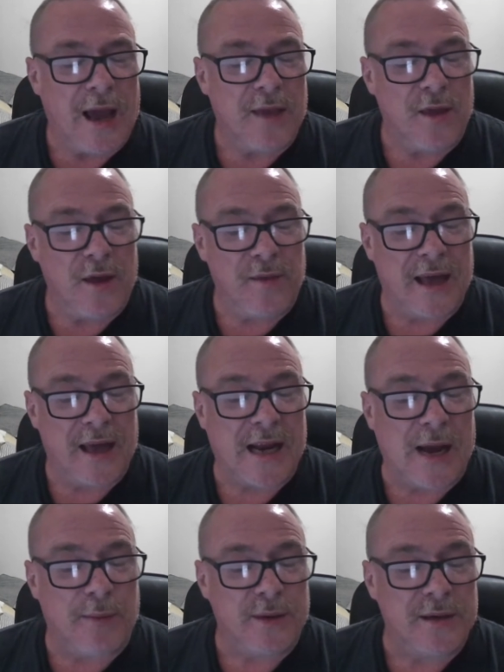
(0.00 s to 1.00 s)
And that
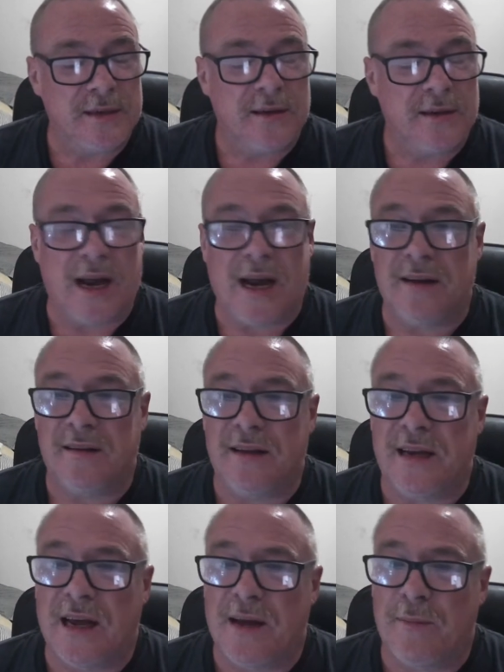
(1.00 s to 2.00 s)
happened, and
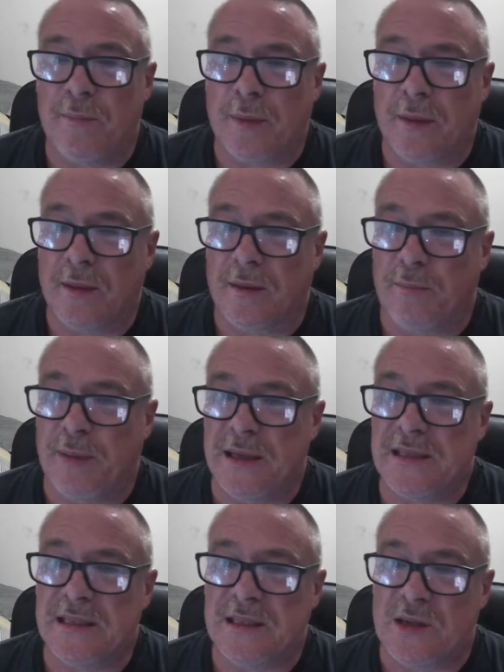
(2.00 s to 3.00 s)
the
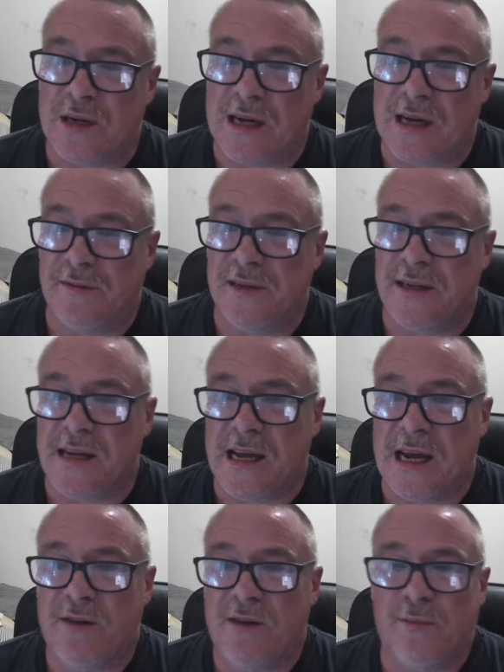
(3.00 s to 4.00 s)
business.gov didn't
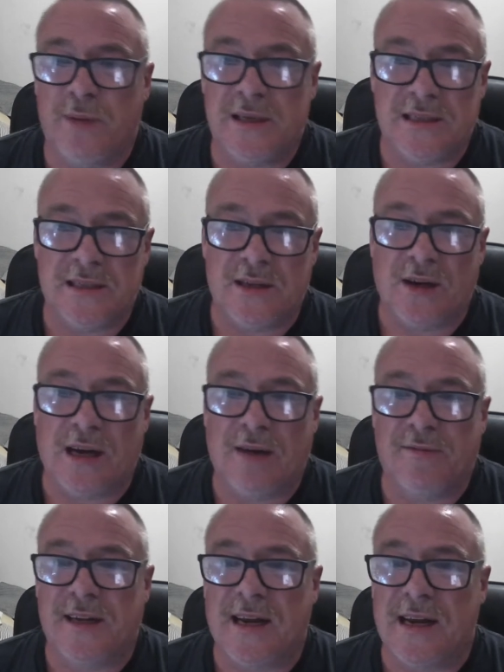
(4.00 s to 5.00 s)
care, and
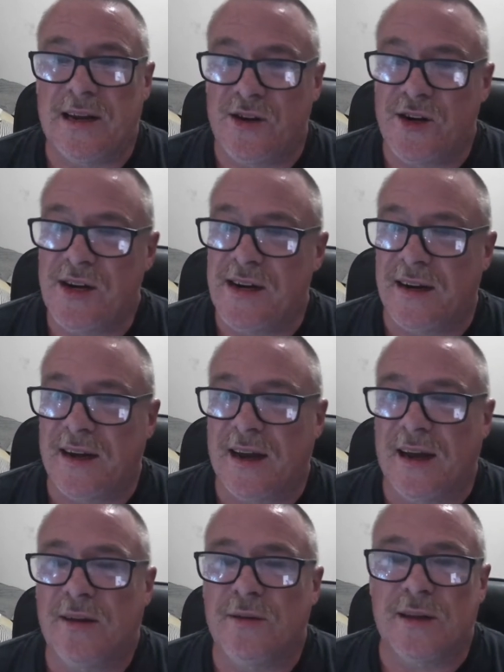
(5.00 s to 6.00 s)
business.gov.au didn't
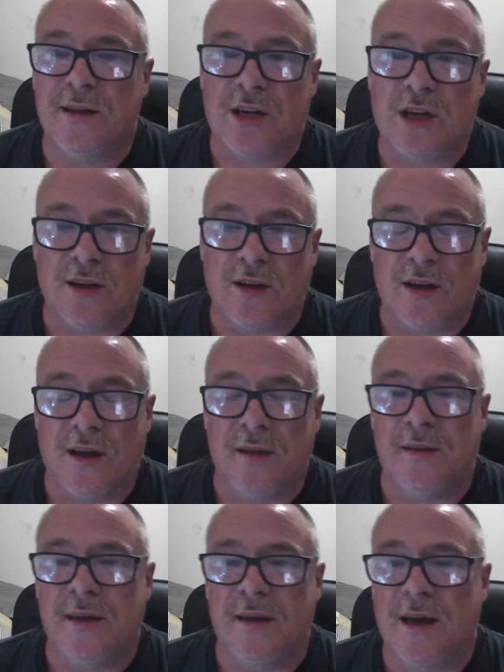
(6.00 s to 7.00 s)
care, and
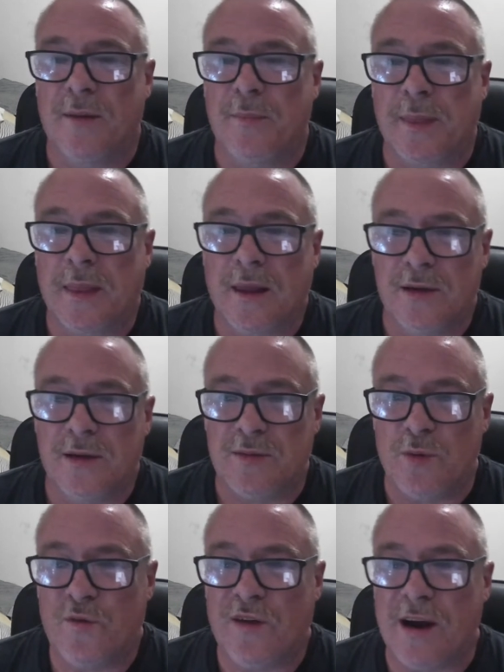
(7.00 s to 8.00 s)
the
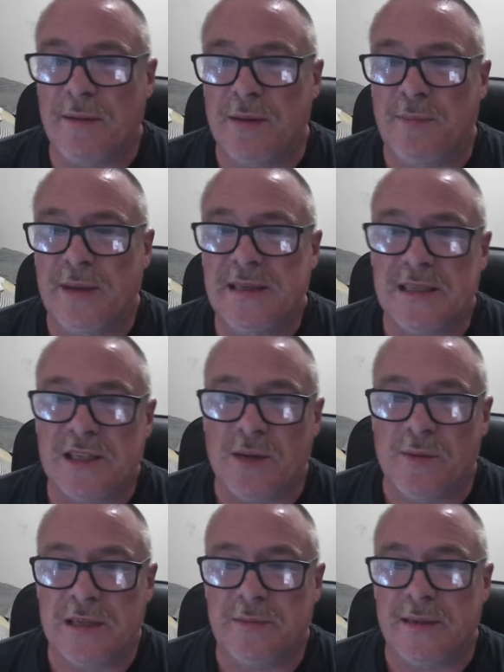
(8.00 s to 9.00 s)
small family and business
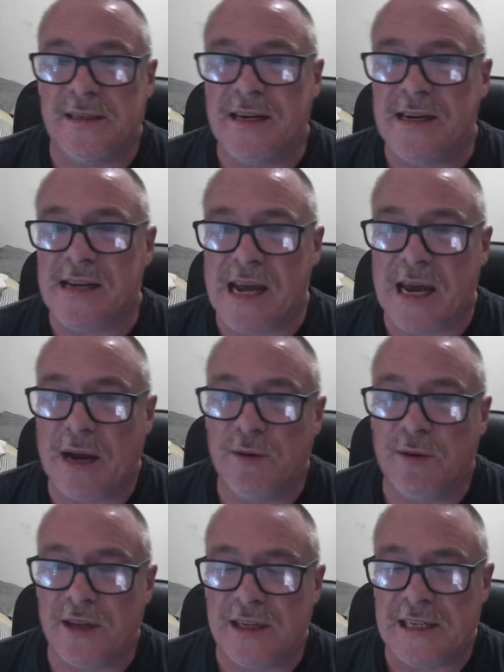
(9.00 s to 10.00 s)
ombudsman didn't care,
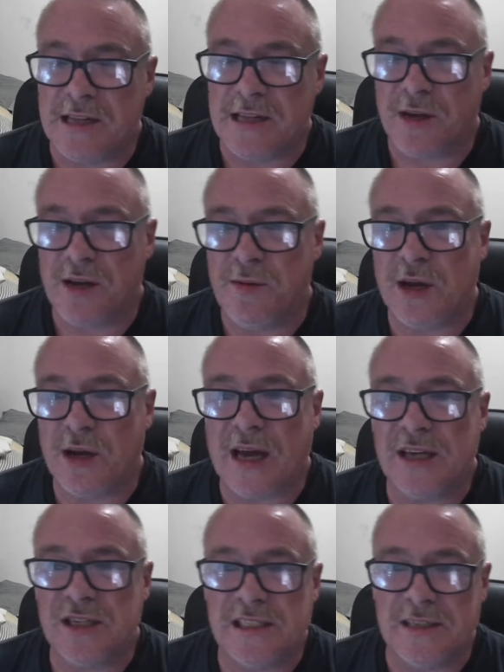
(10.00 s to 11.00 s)
and the
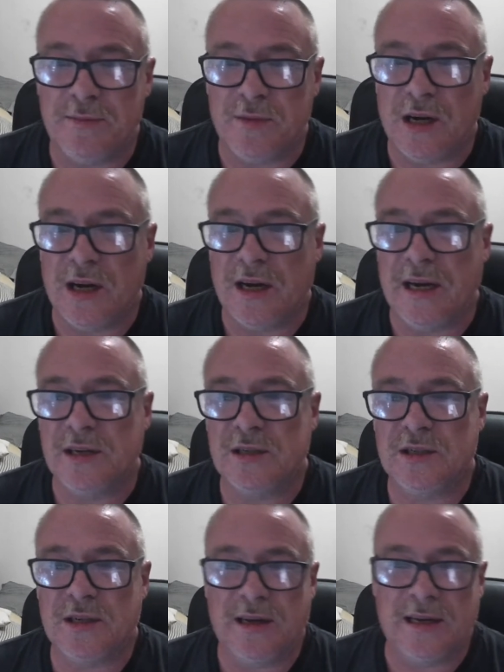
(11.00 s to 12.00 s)
telecommunications
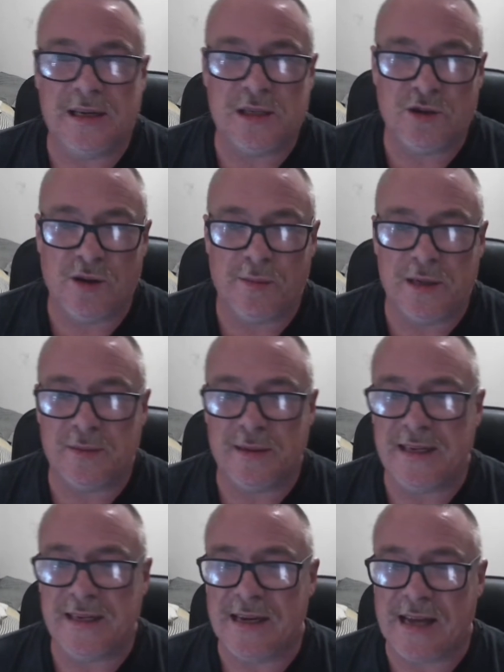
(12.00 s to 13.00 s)
industry ombudsman
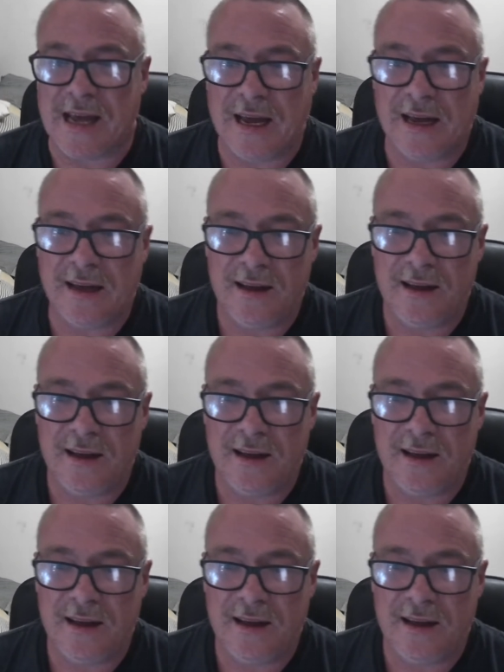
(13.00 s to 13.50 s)
didn't care,